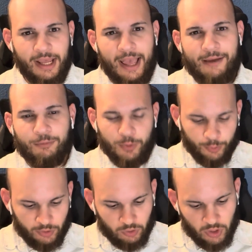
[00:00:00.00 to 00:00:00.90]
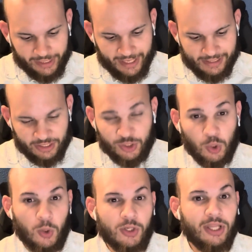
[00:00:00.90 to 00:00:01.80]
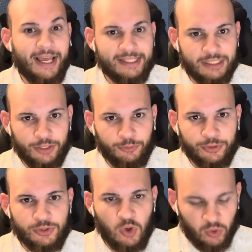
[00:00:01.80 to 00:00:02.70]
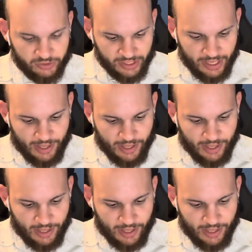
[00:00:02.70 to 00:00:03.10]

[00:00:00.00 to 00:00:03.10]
If we were to look at the short lasting results,